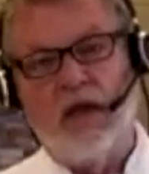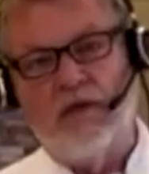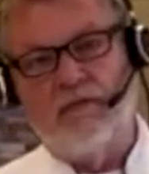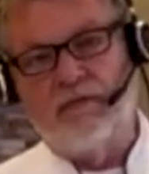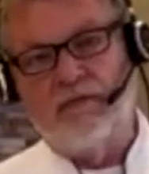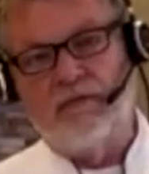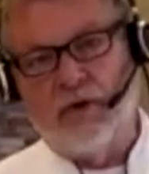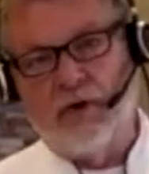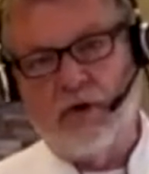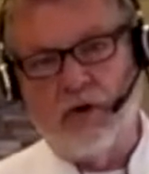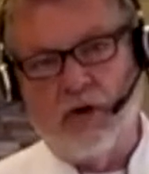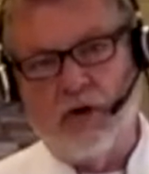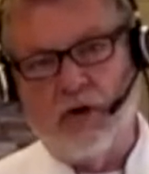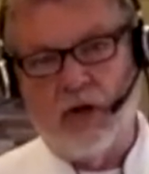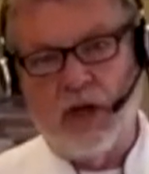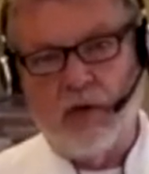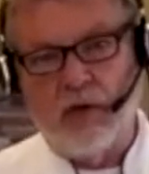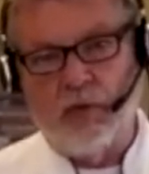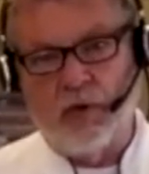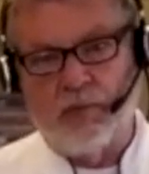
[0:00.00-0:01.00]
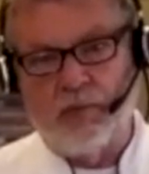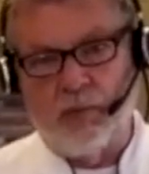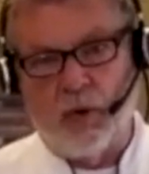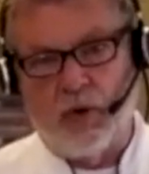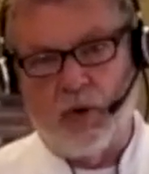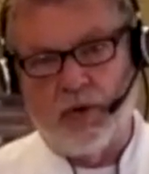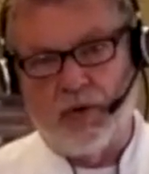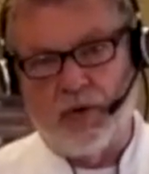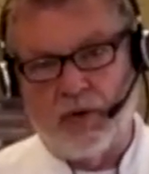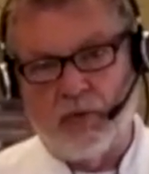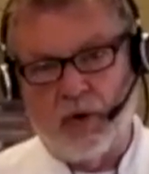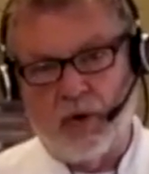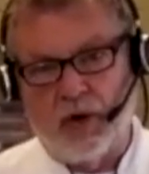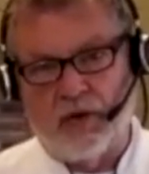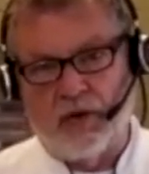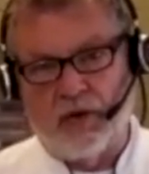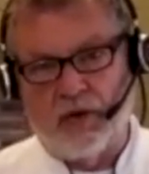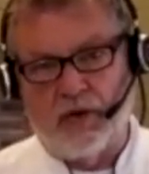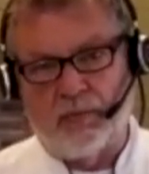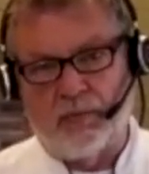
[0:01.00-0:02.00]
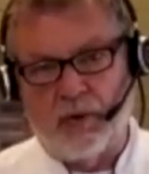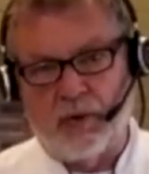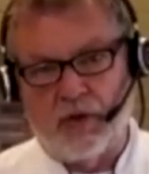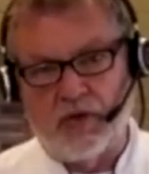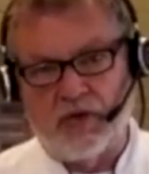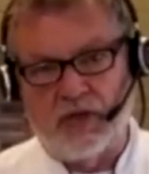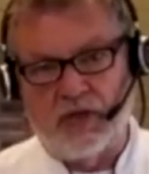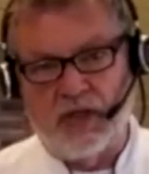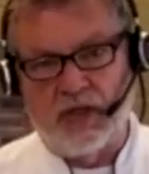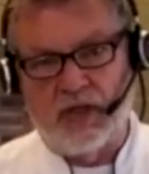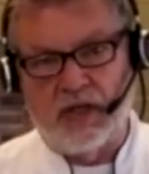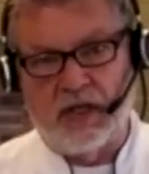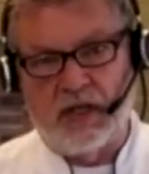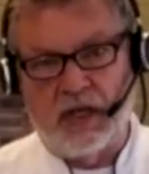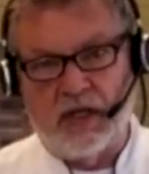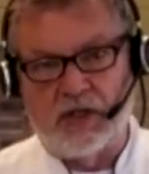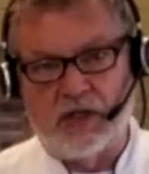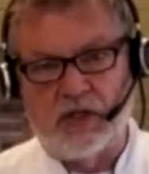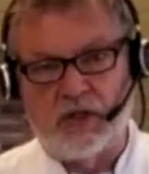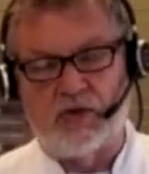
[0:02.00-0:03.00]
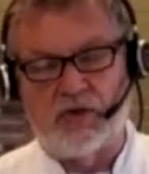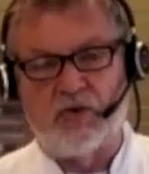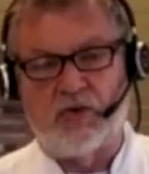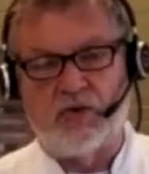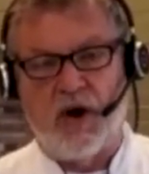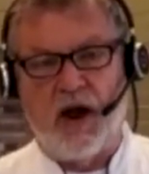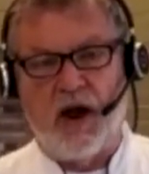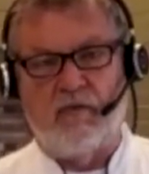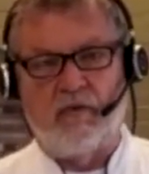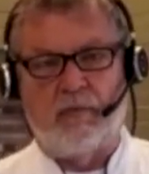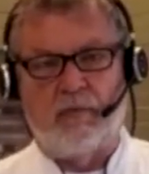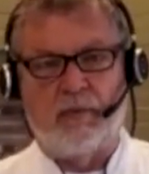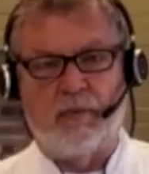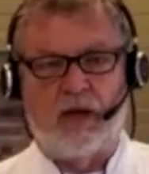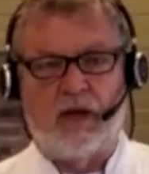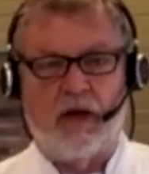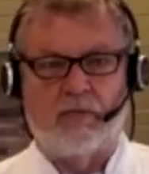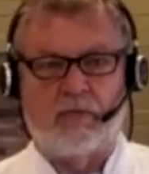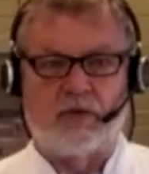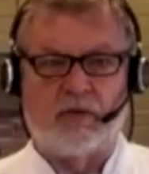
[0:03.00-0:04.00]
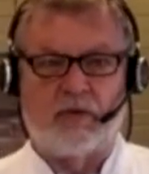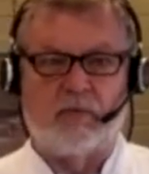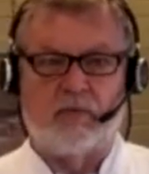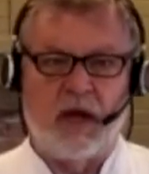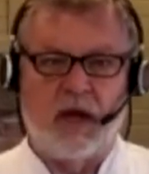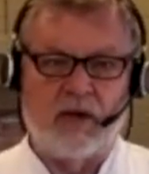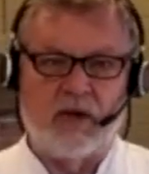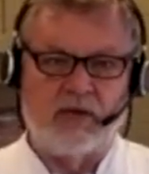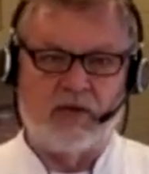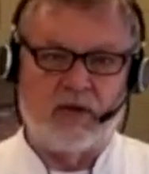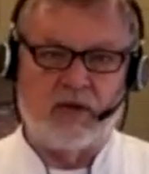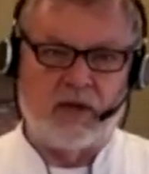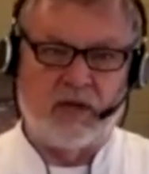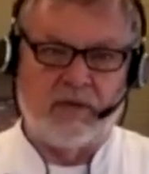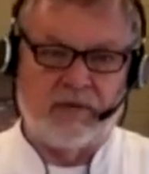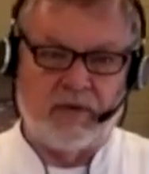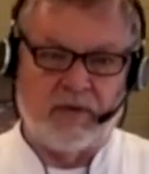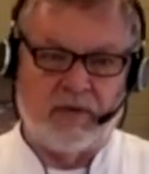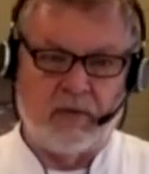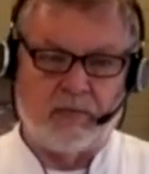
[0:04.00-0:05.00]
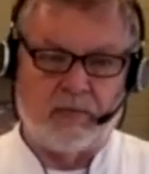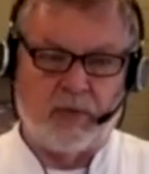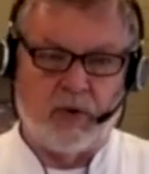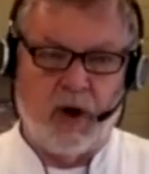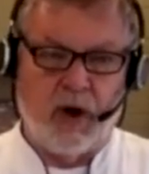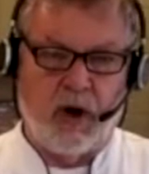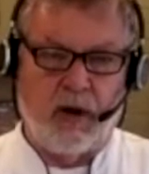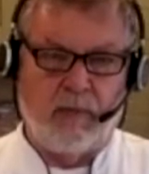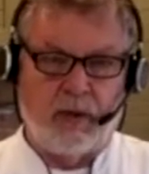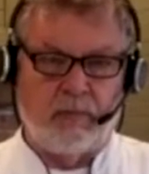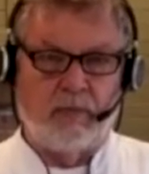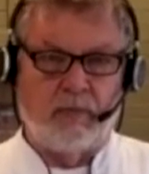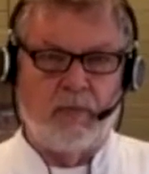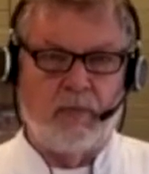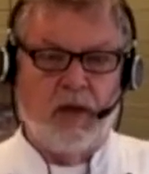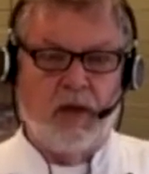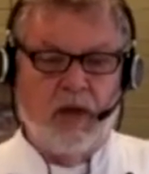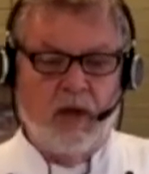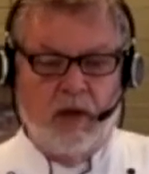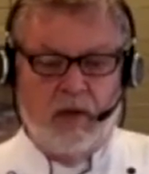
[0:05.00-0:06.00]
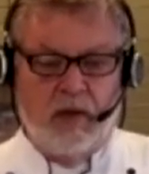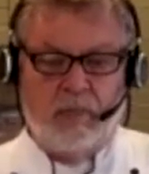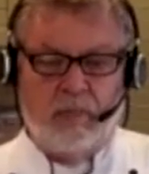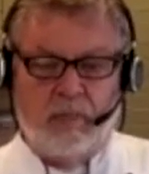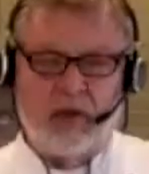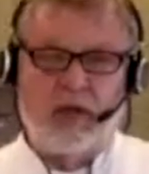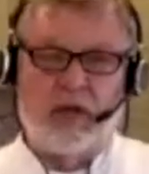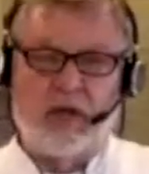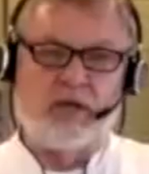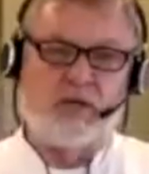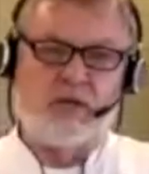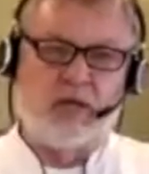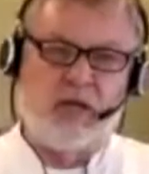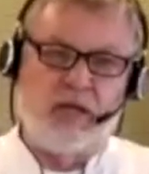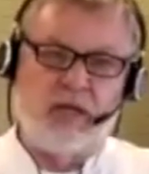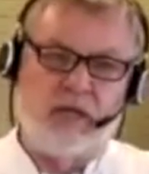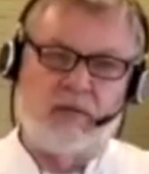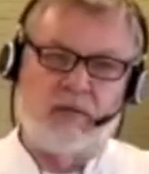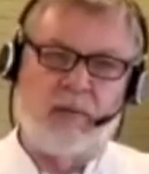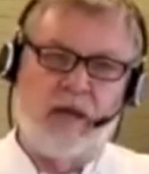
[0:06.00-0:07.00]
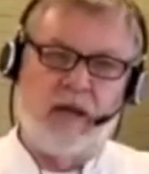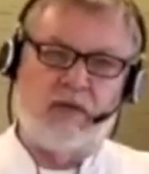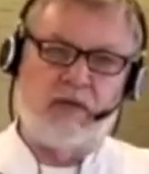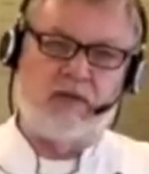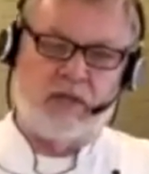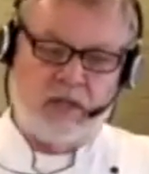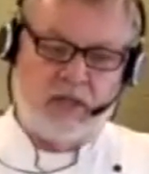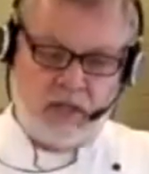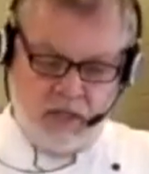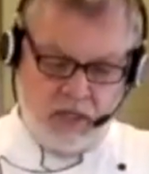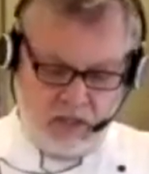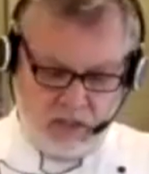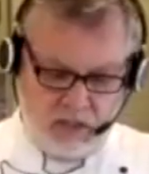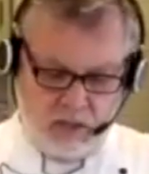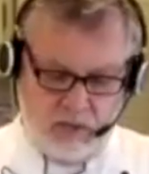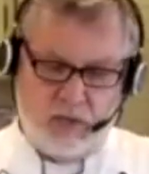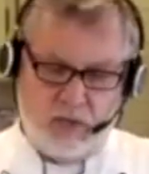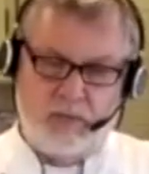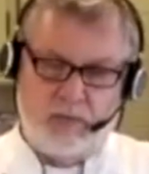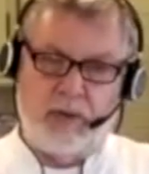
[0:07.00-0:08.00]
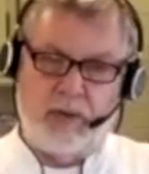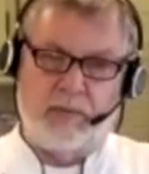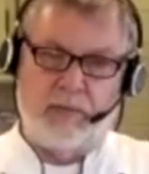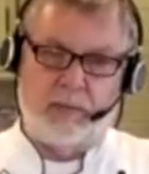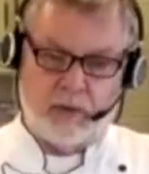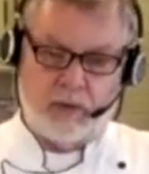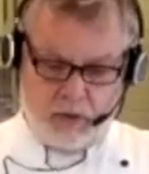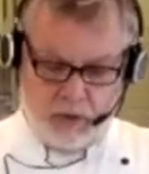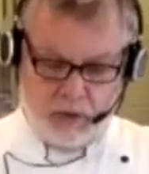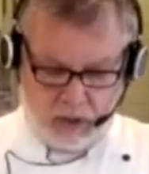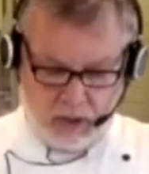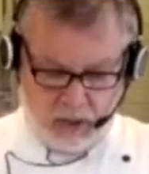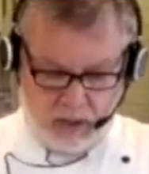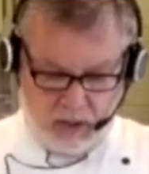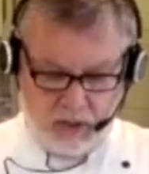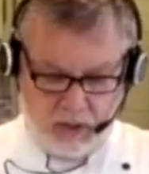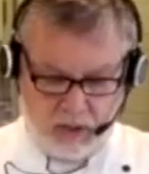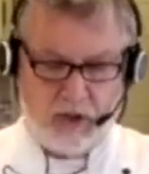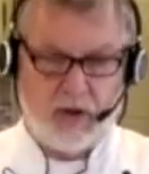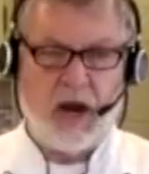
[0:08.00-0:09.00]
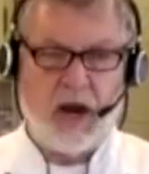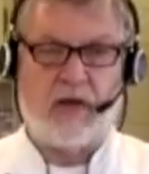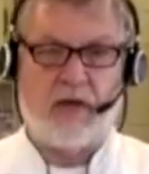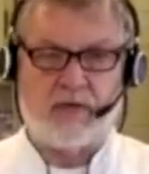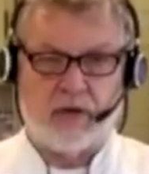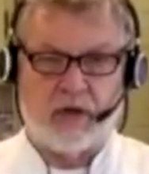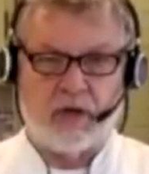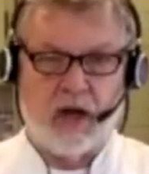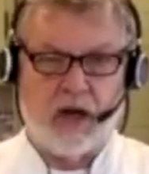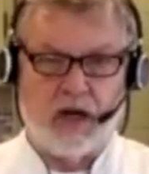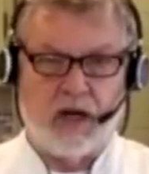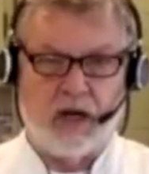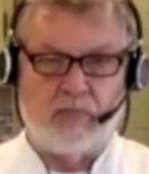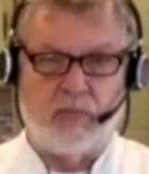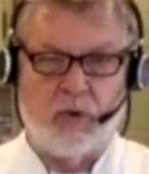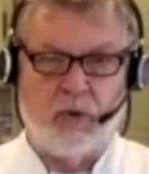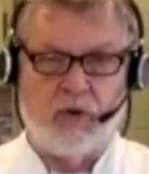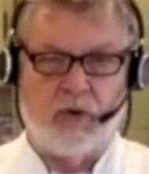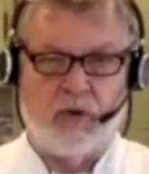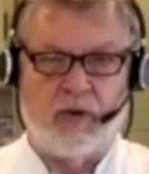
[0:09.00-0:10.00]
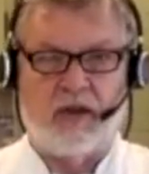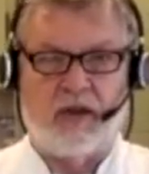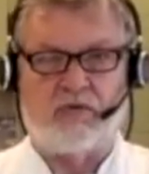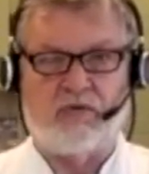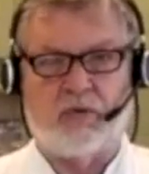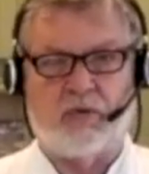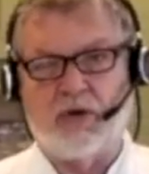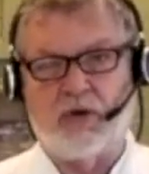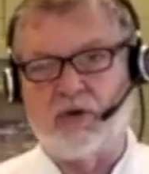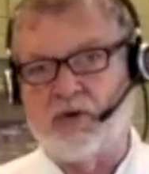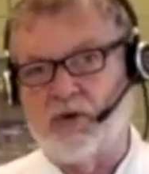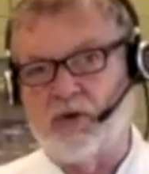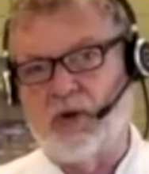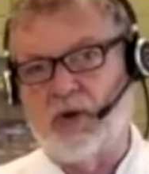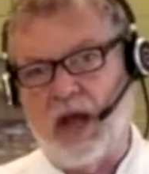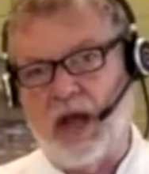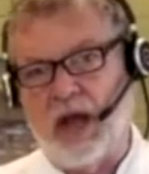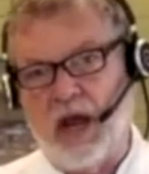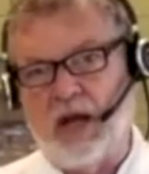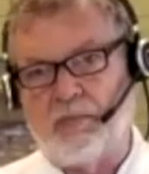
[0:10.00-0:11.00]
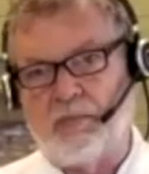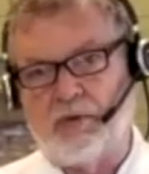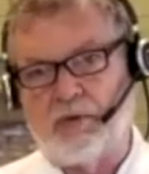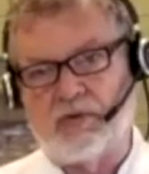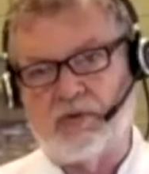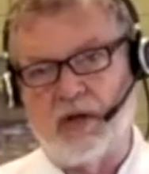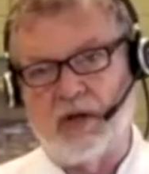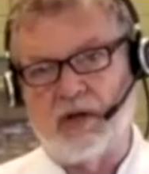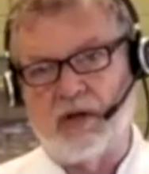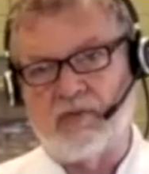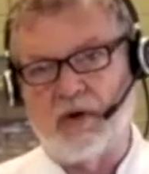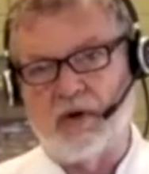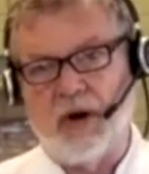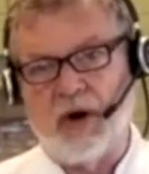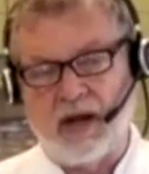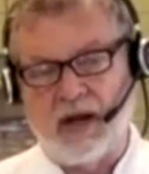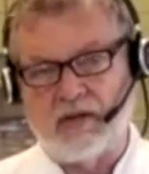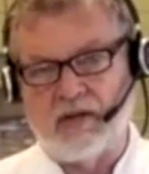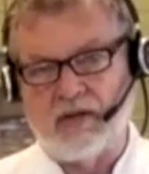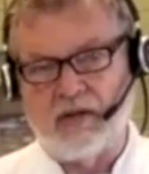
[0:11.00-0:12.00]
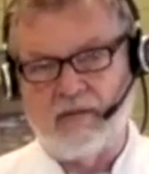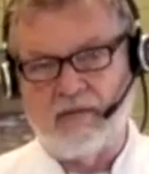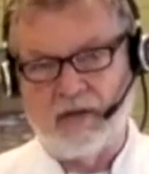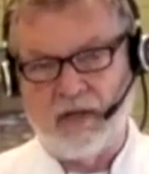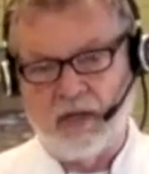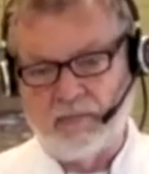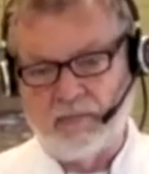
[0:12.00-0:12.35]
you're cooking with more than one other person in the kitchen, travel becomes a significant problem, because in the basic kitchen, when people are cooking, they're at their cutting board. That's where you're doing 80% of your activity.